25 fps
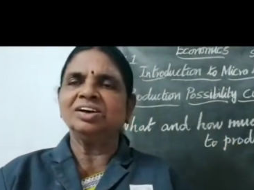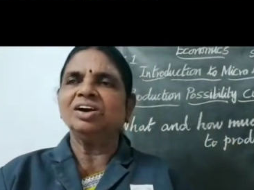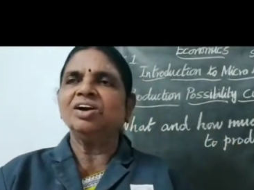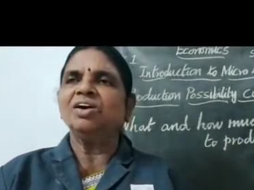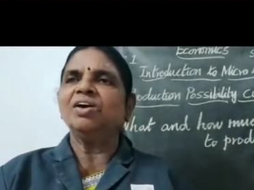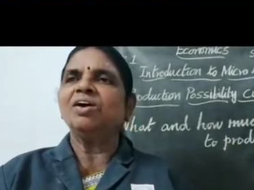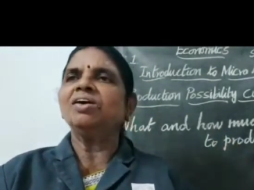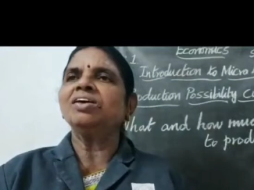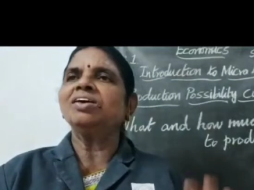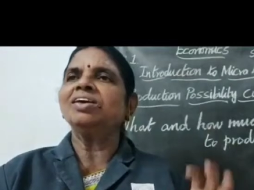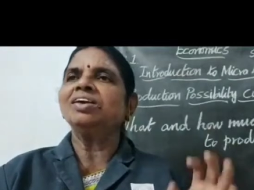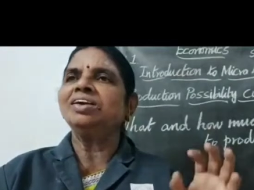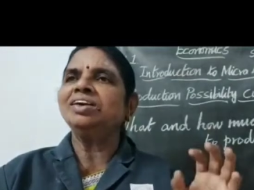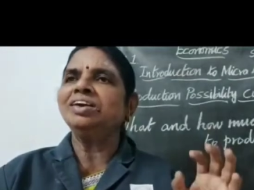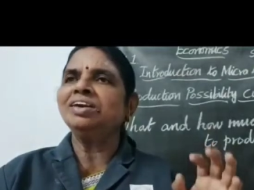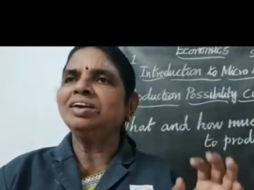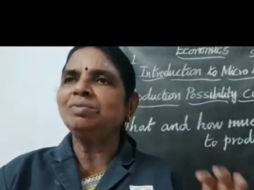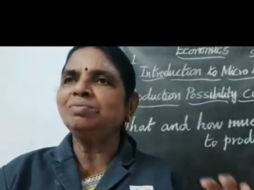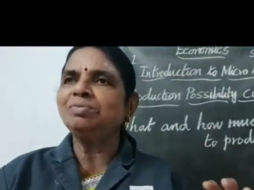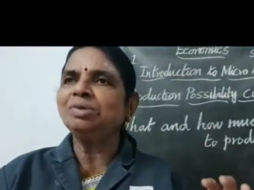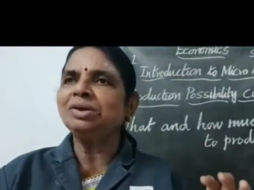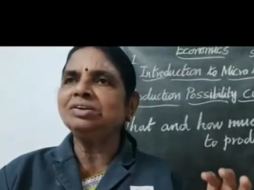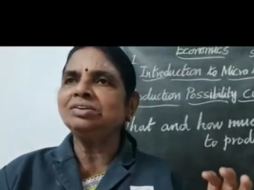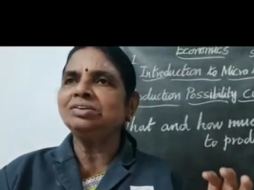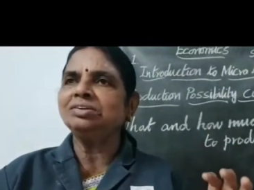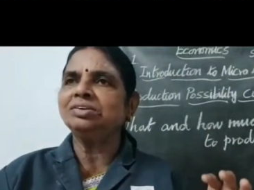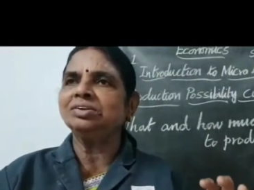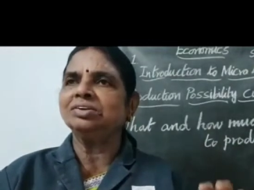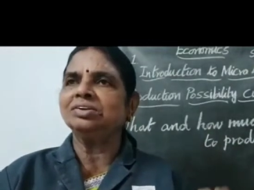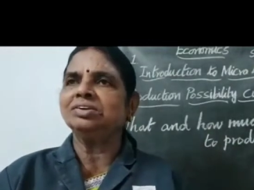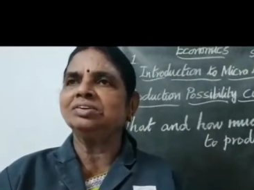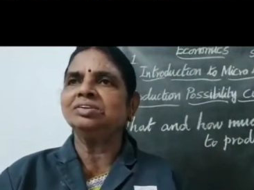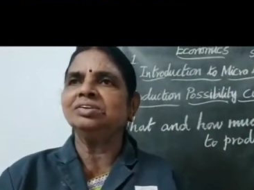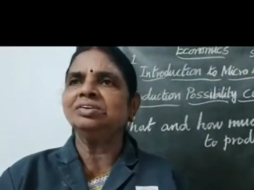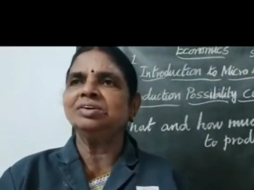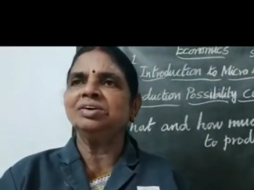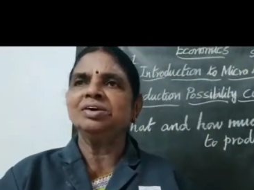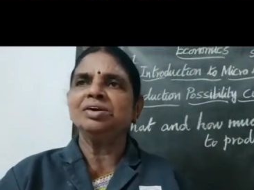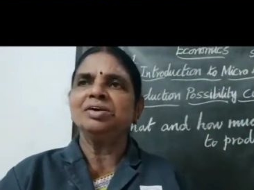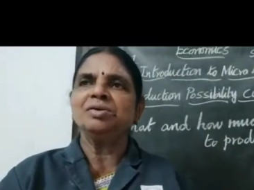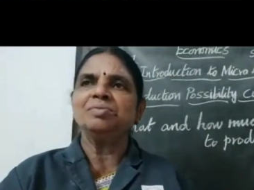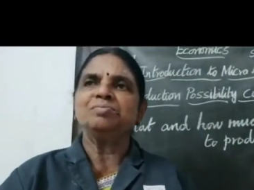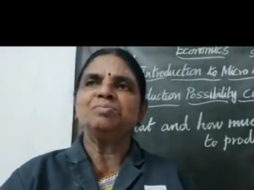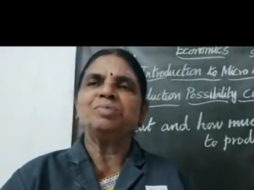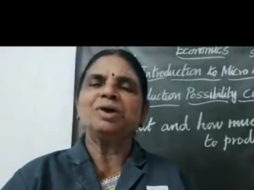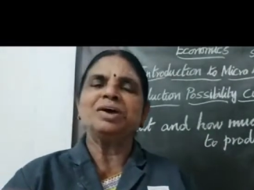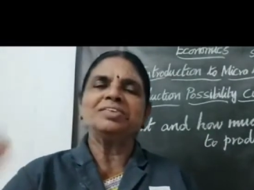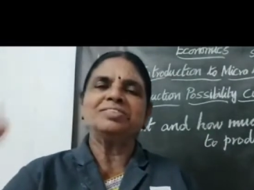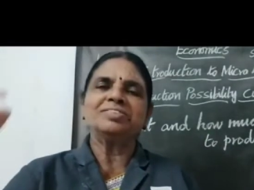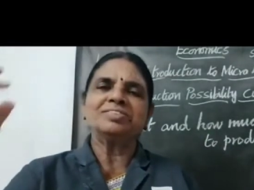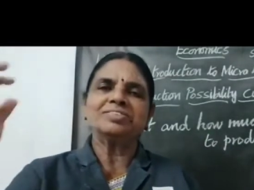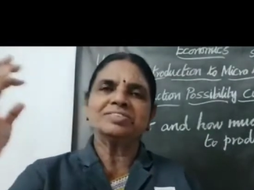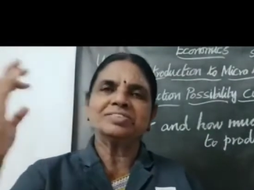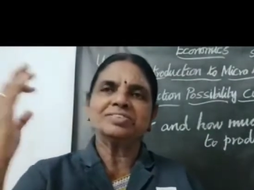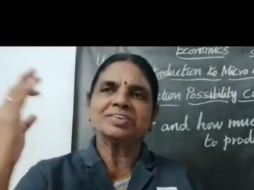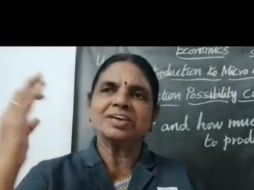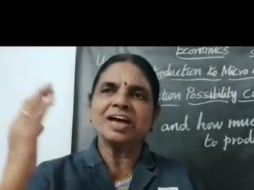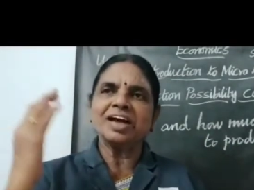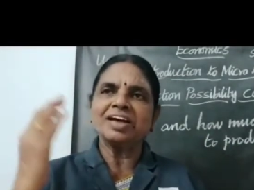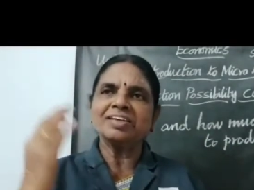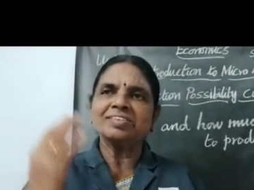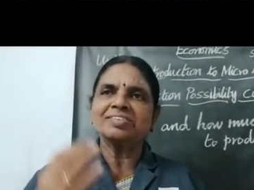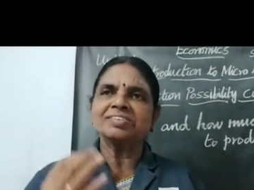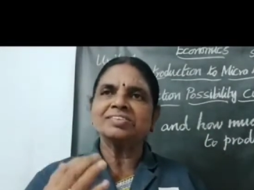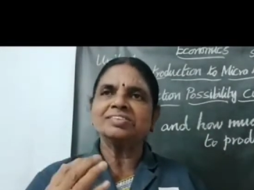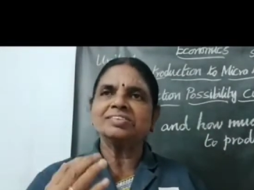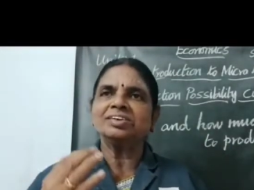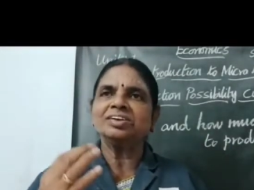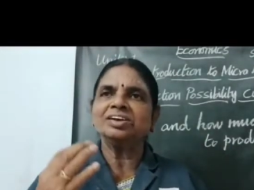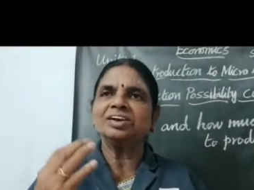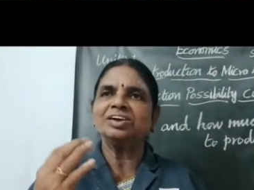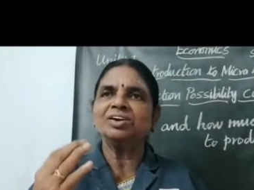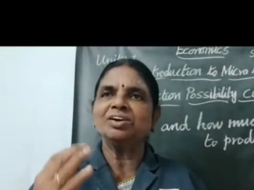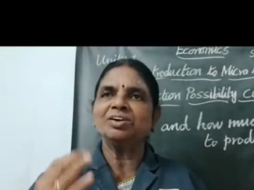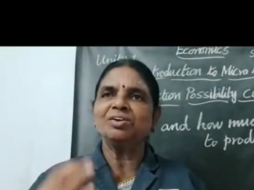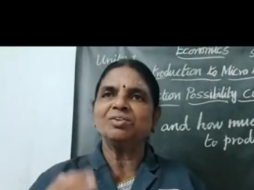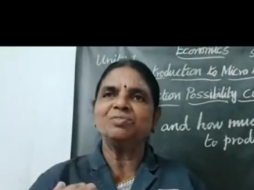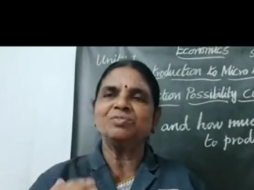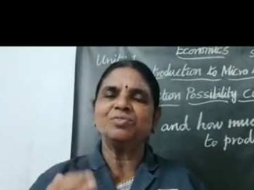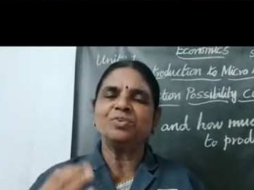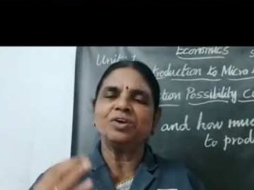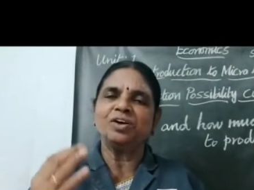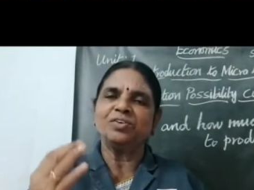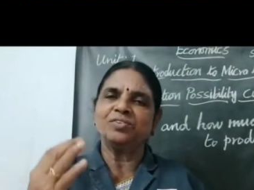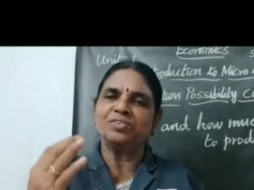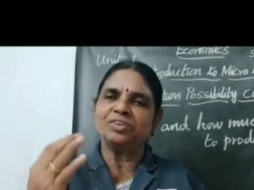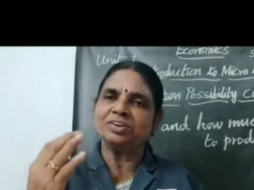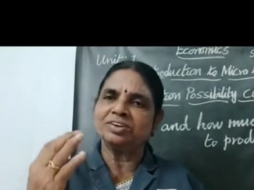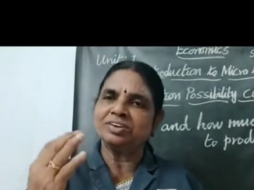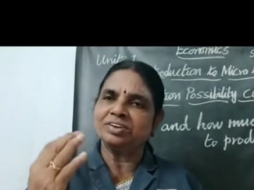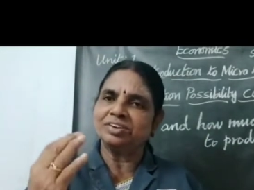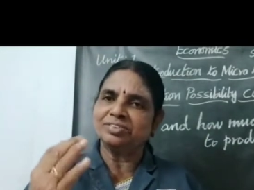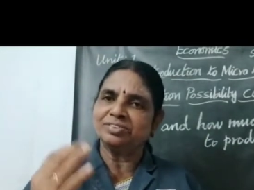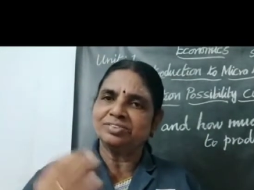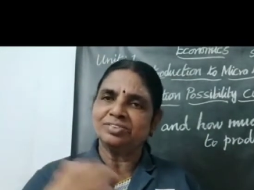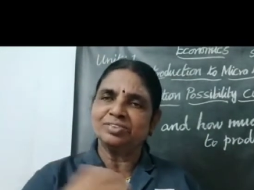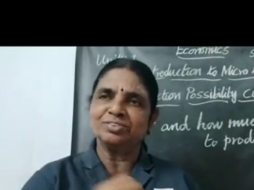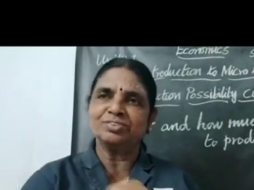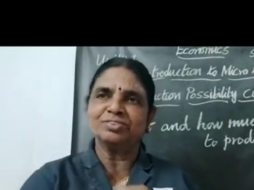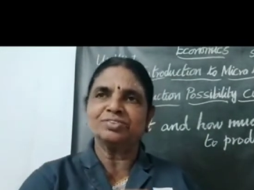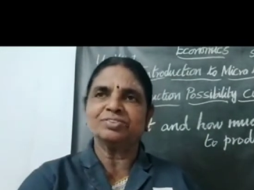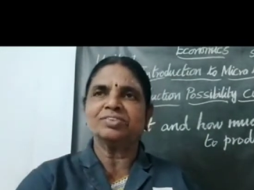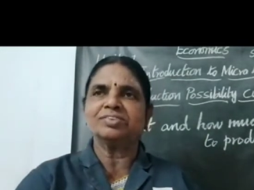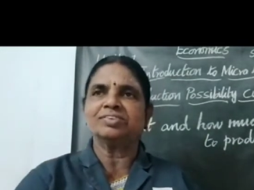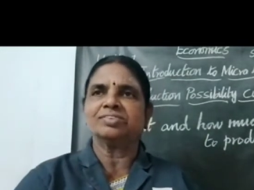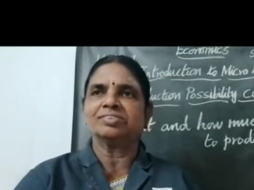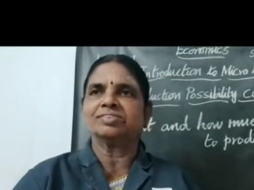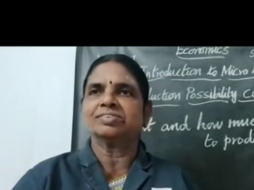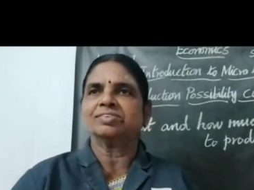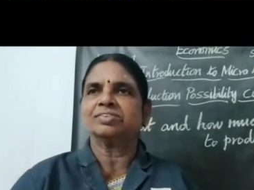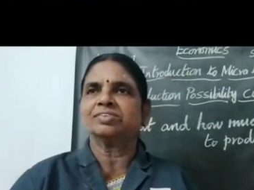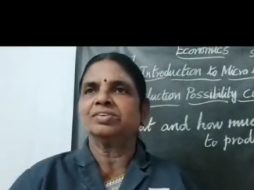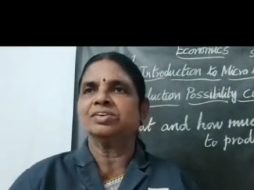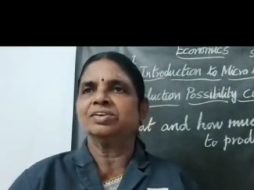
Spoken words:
or limited by scarcity of our resources.